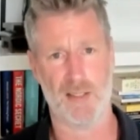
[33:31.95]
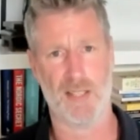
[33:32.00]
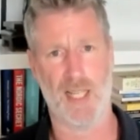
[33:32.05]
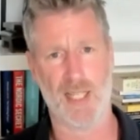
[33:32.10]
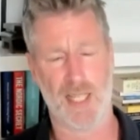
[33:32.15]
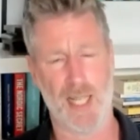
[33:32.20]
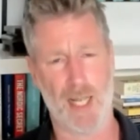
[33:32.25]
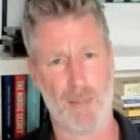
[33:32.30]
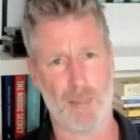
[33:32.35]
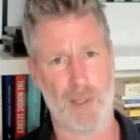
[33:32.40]
that
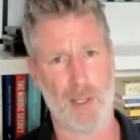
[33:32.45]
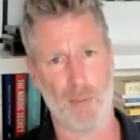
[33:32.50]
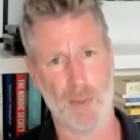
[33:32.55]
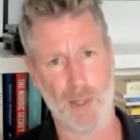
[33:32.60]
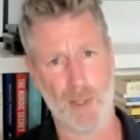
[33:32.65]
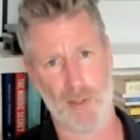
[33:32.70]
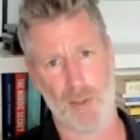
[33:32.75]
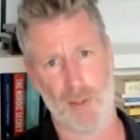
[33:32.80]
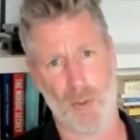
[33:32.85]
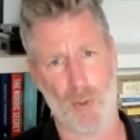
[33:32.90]
capital. And we
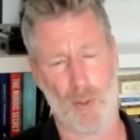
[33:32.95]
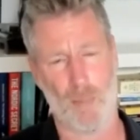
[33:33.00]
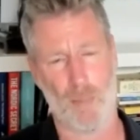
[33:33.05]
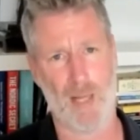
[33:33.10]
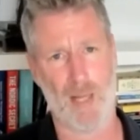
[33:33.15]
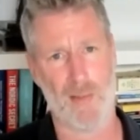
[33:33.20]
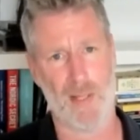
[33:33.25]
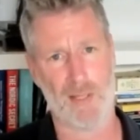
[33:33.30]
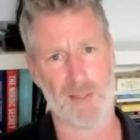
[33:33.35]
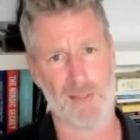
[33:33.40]
can talk
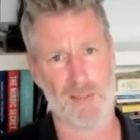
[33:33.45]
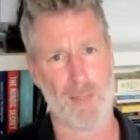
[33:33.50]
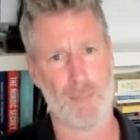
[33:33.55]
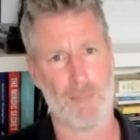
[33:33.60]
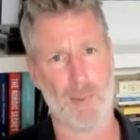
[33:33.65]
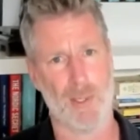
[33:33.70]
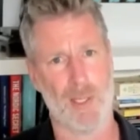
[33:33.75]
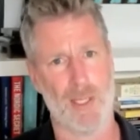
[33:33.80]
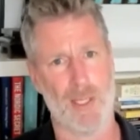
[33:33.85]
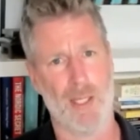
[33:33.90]
about that
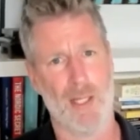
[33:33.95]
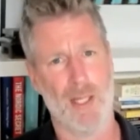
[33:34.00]
separately.